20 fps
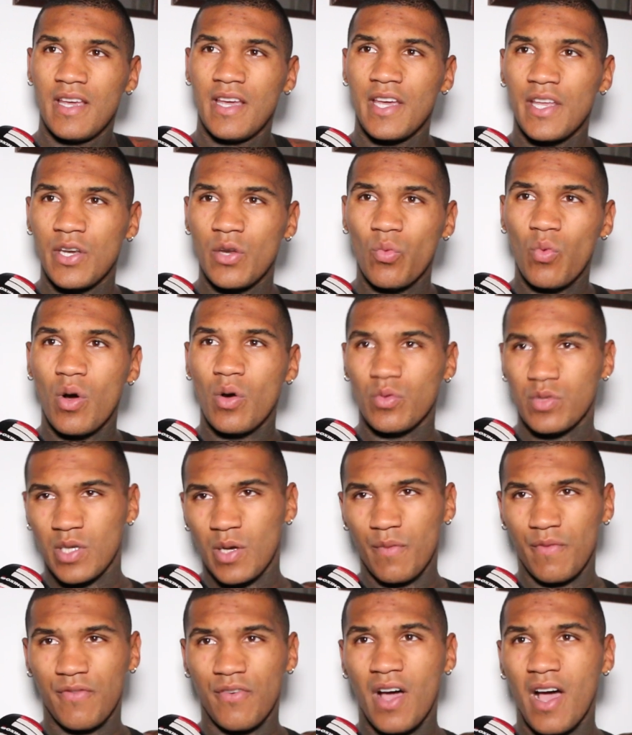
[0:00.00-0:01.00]
in the world,
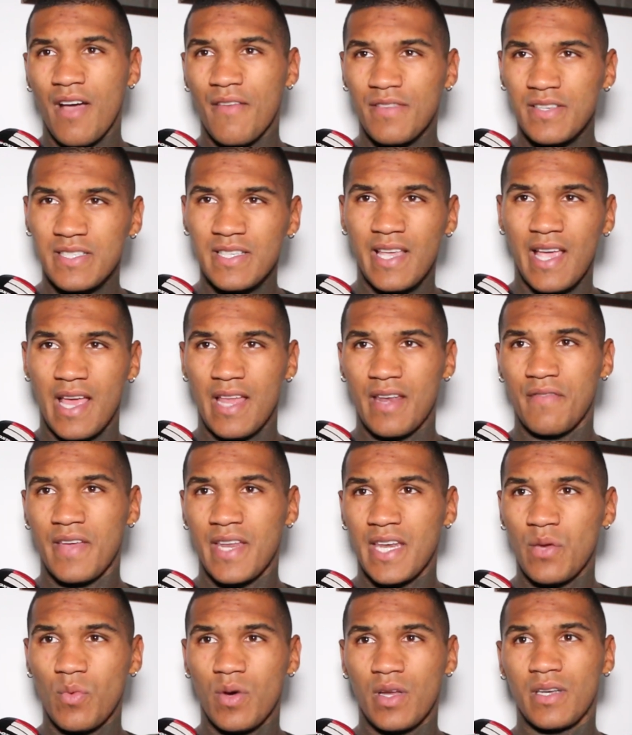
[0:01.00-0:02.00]
top five, is scared of
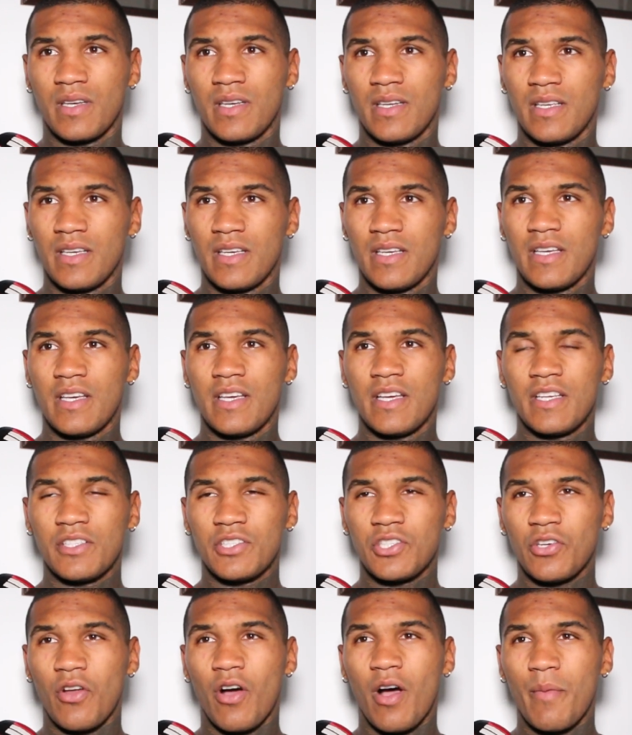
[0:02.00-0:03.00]
anyone.
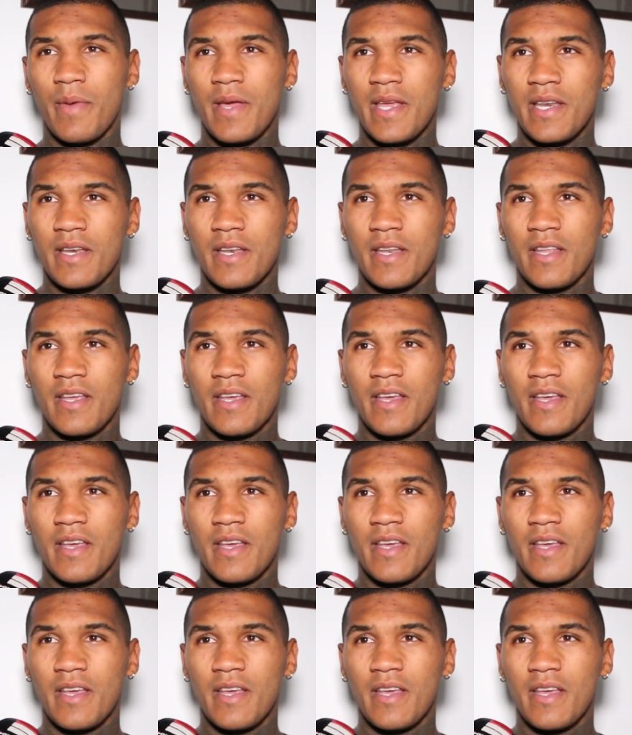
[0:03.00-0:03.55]
Do you know what I mean?